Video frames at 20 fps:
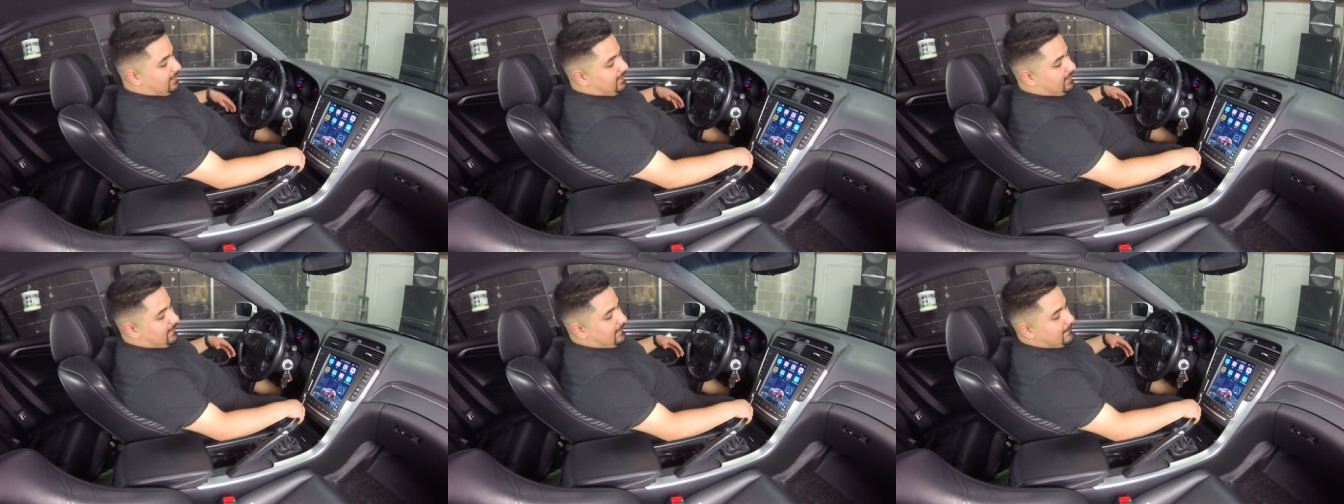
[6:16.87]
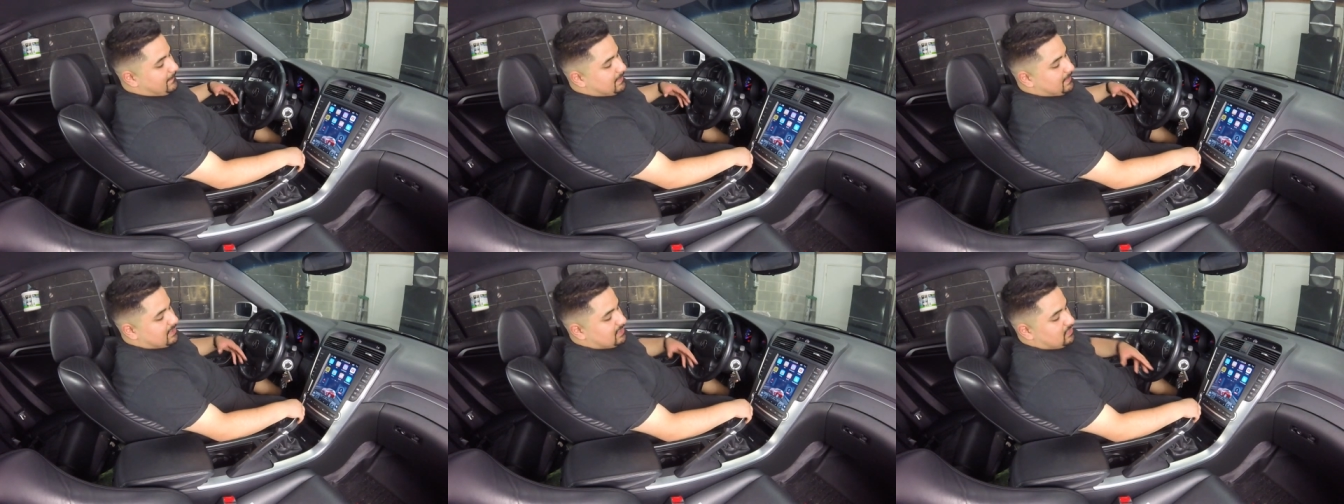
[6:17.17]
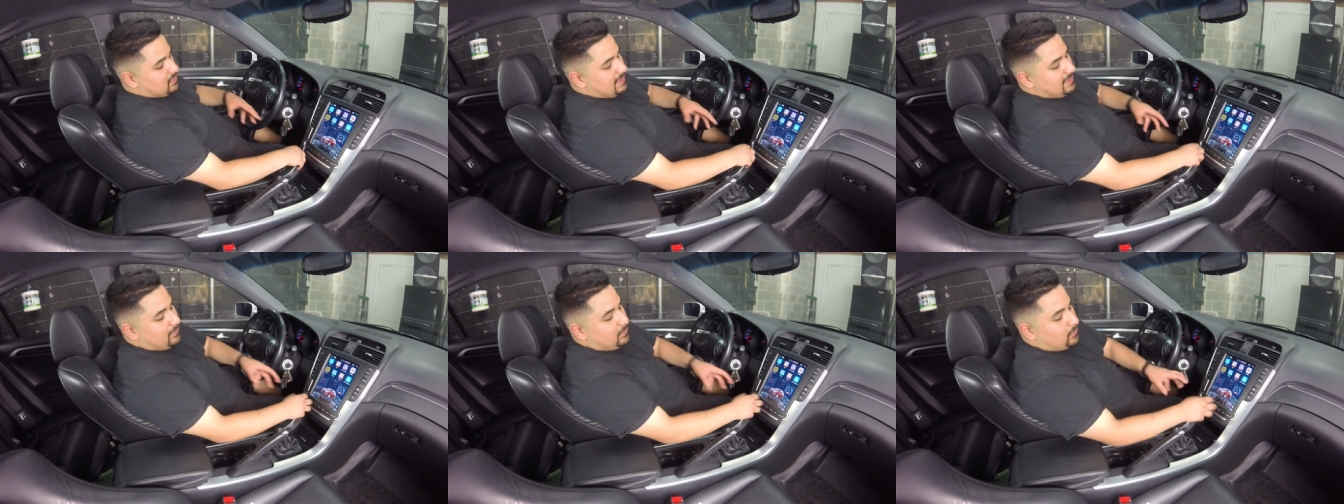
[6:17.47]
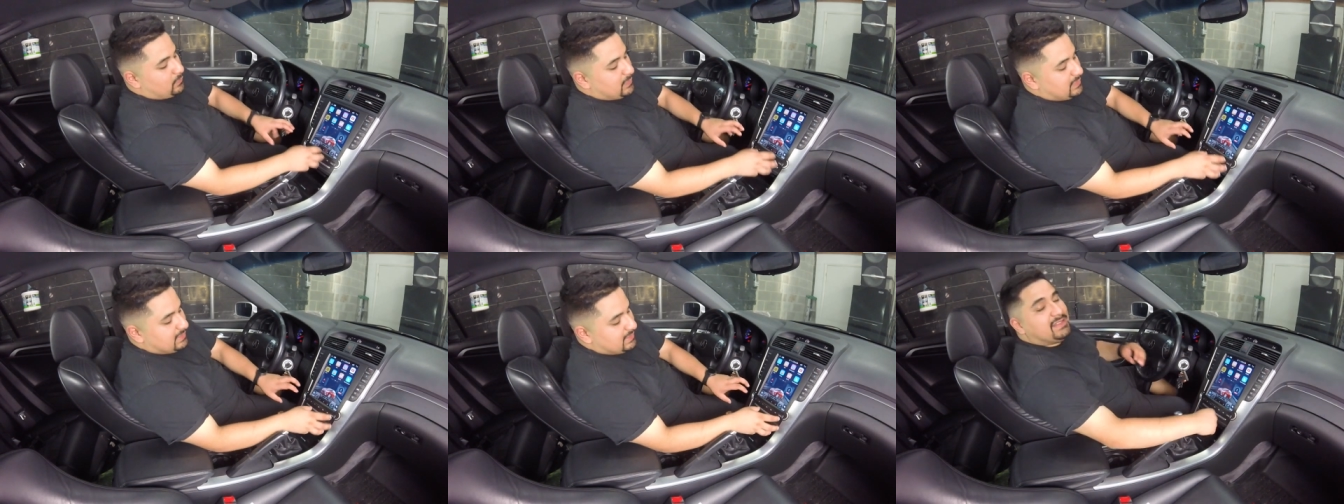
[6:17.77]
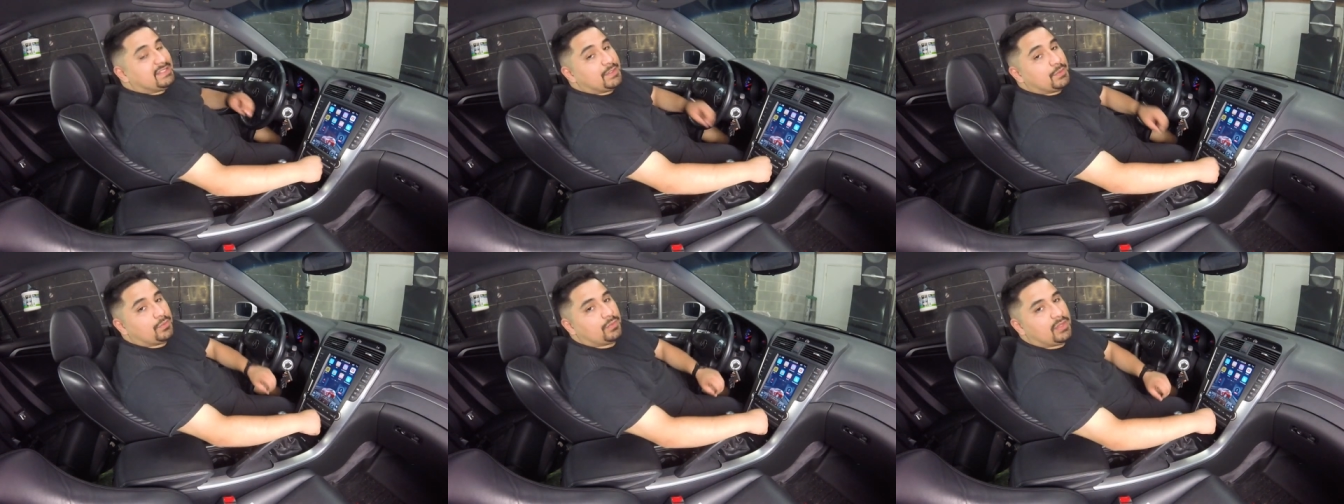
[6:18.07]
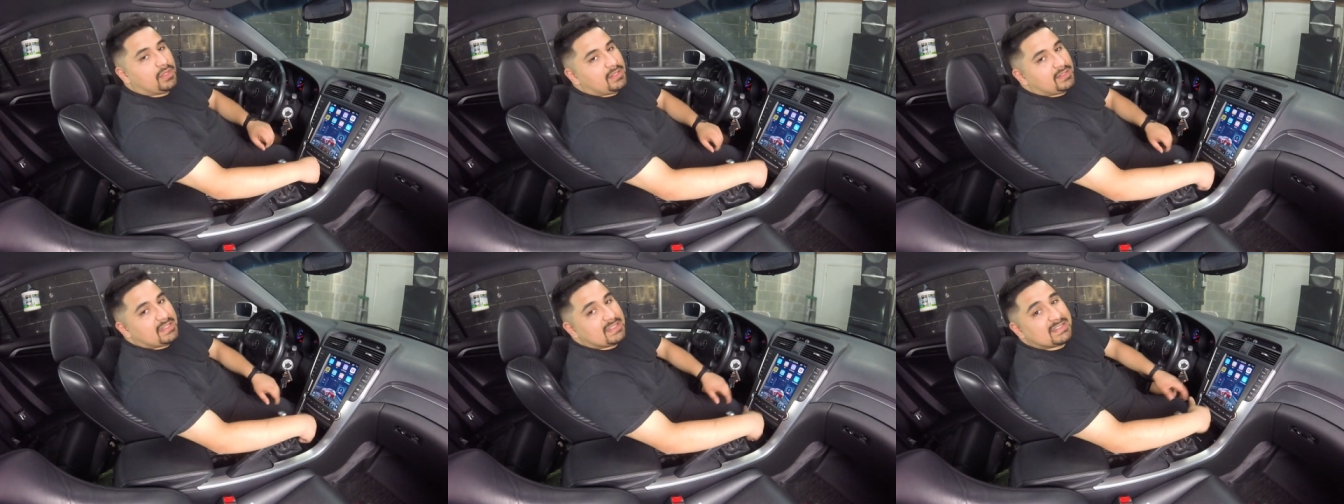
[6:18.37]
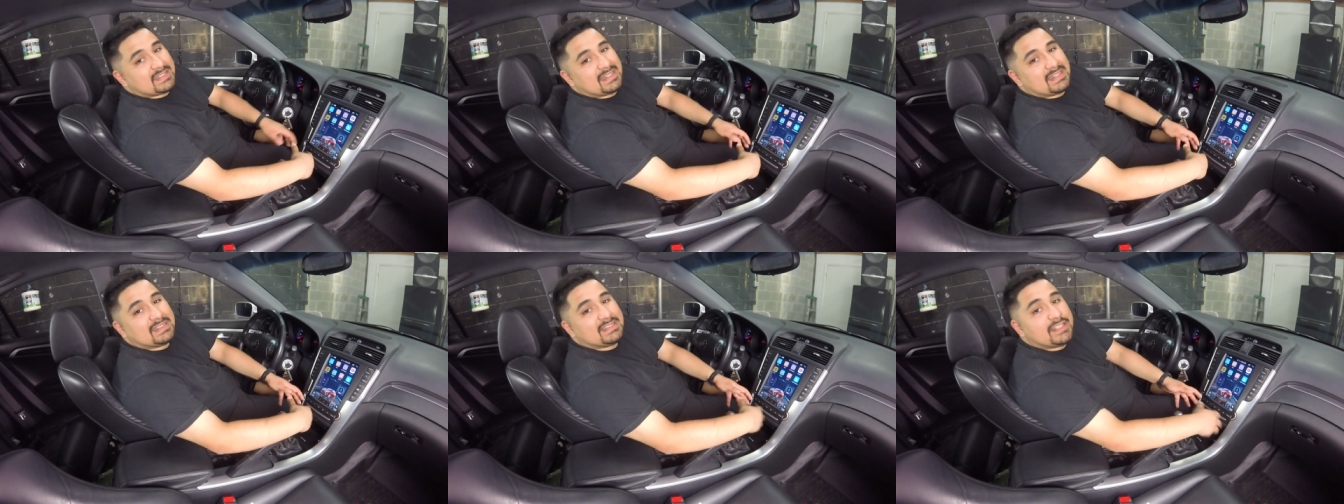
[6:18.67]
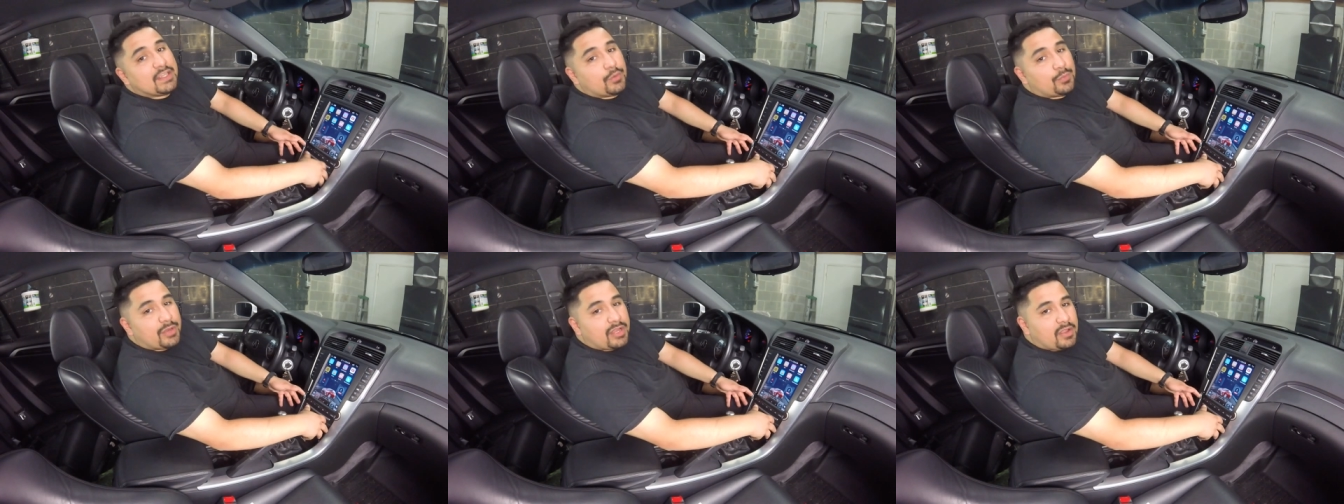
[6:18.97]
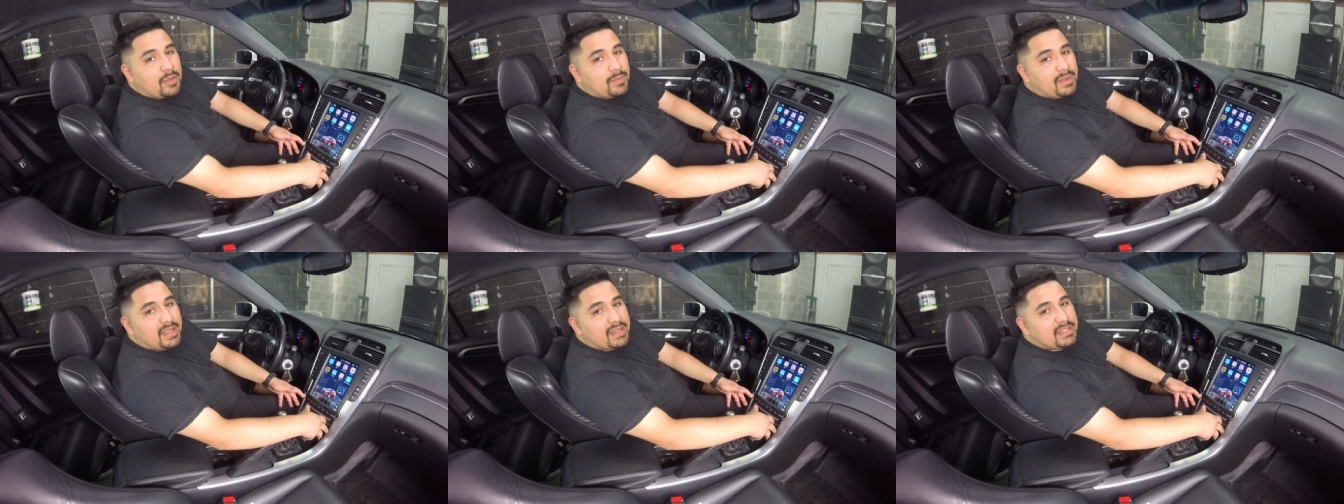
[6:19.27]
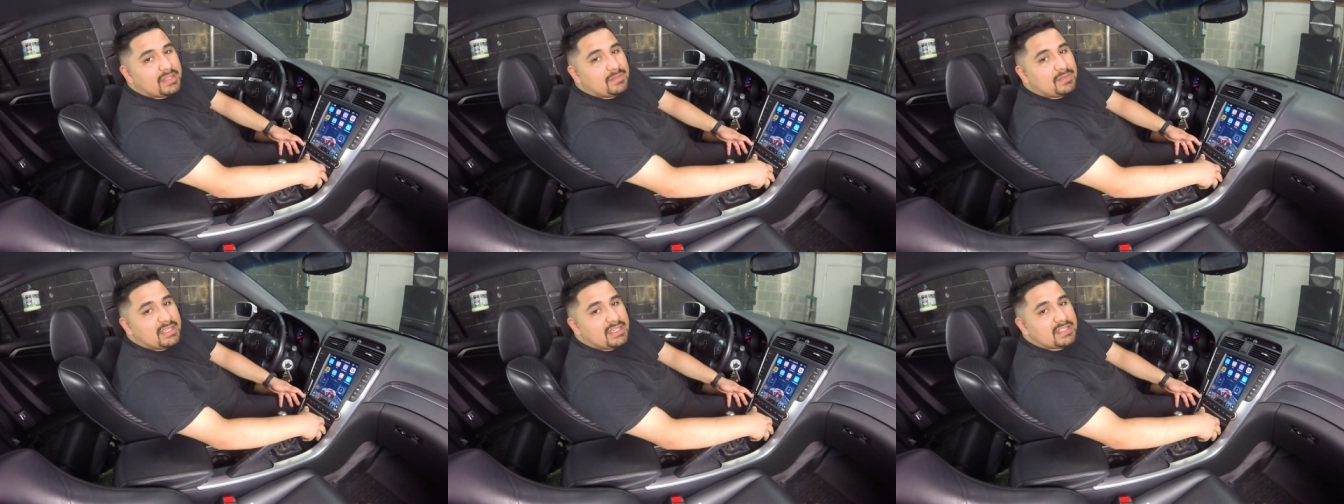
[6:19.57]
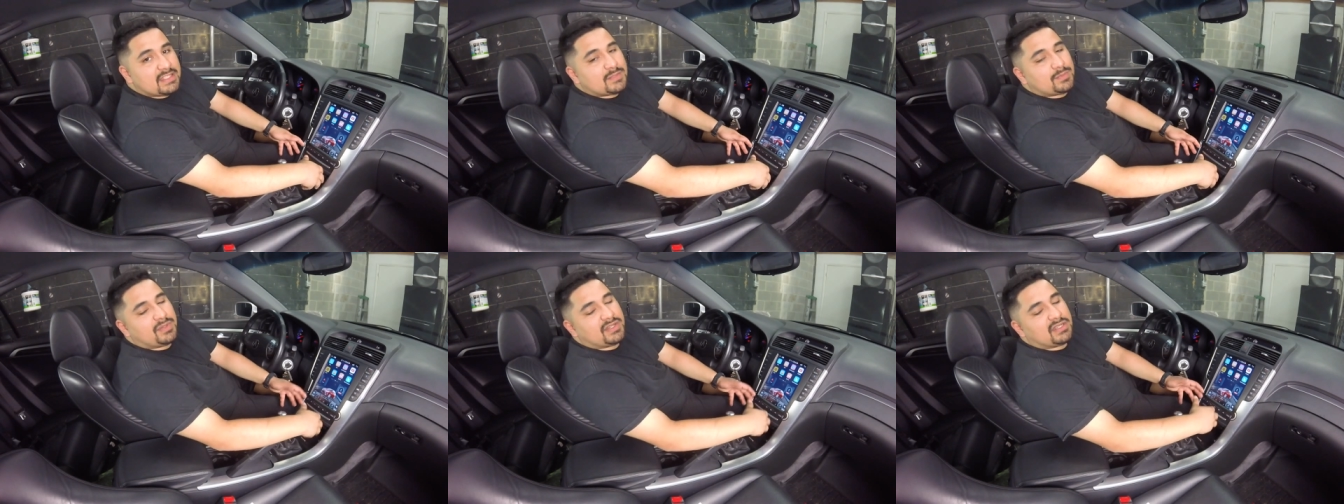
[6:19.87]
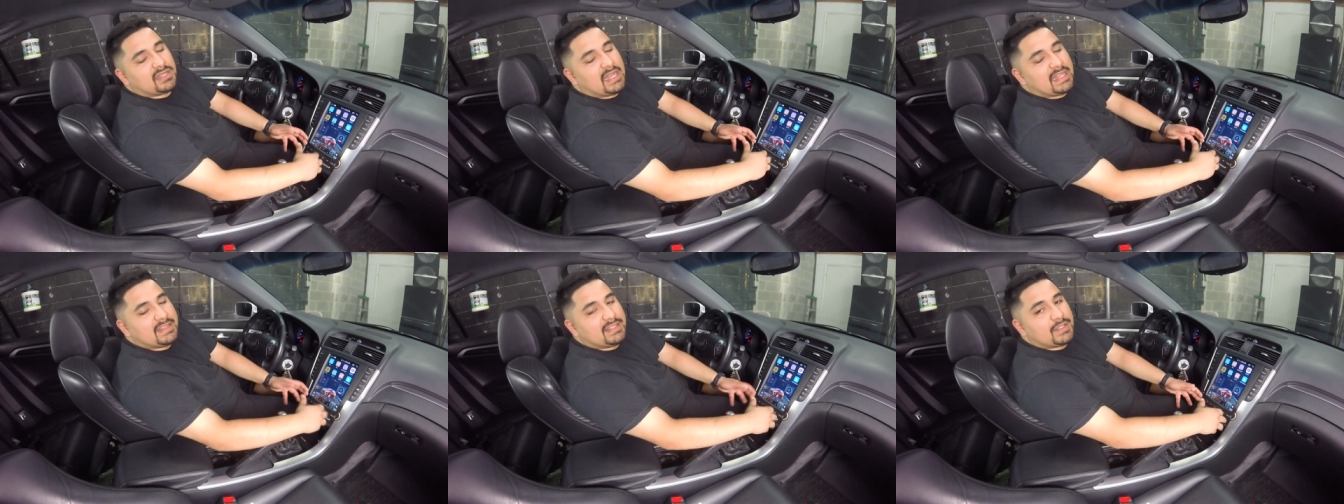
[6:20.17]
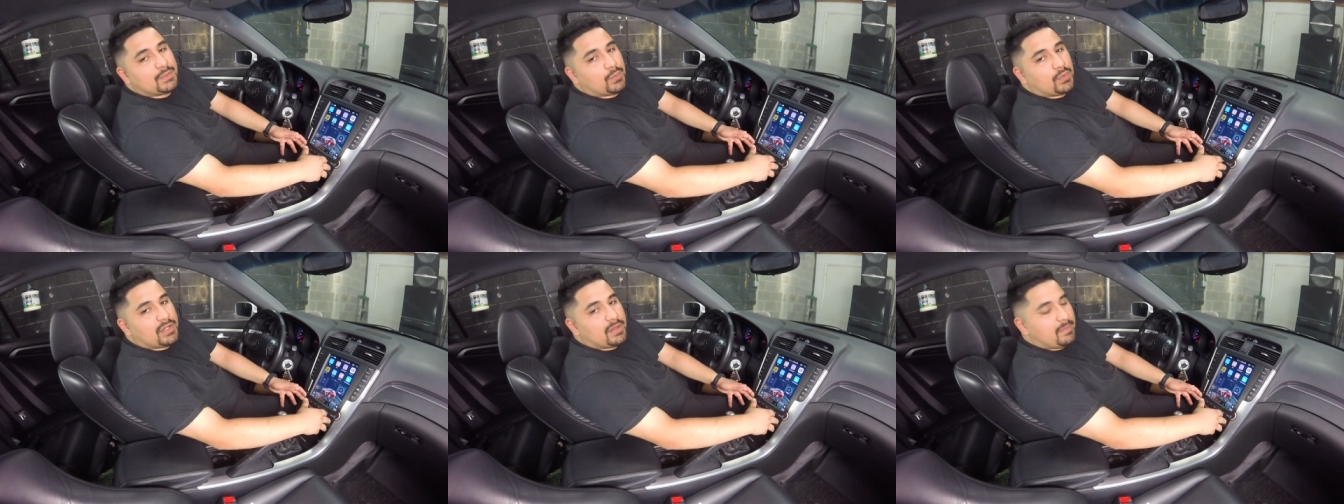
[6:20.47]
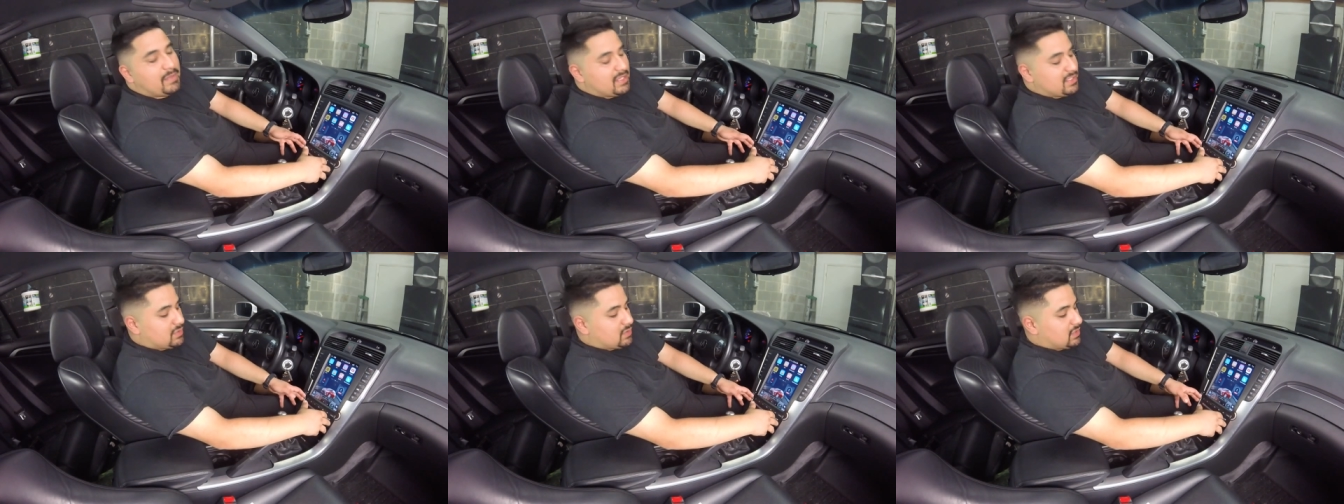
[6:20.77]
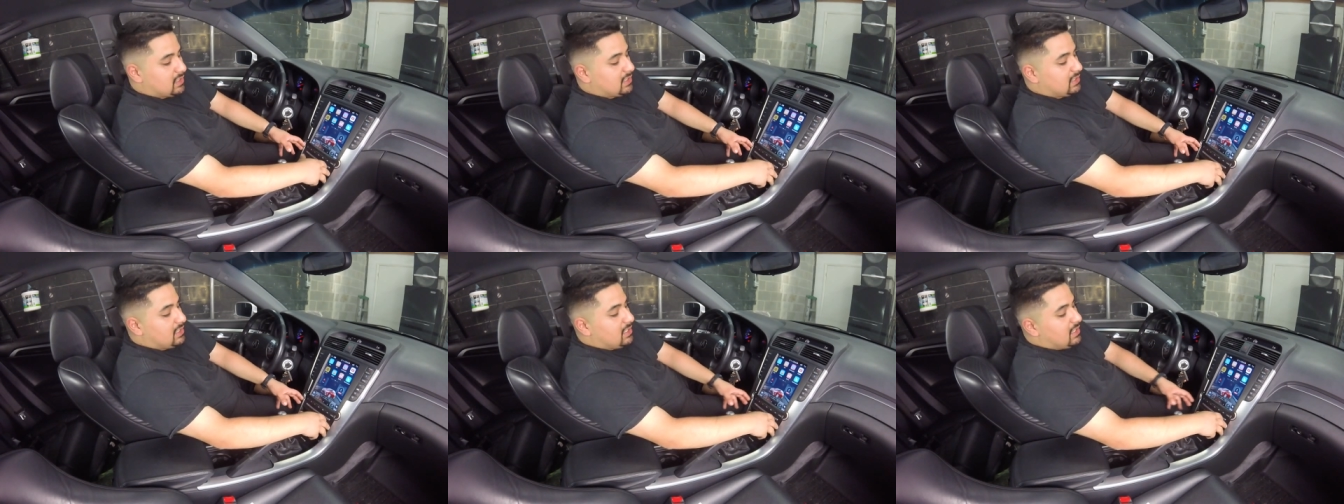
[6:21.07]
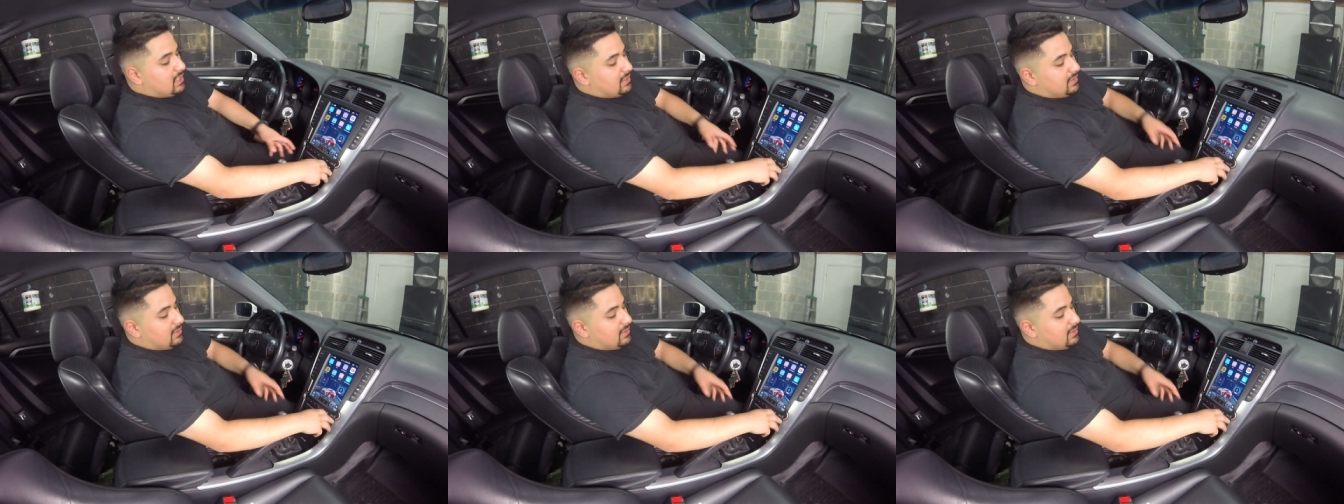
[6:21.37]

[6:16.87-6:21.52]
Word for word: Um, so I don't really did. That's not a deal breaker by any means, but I did want to mention it.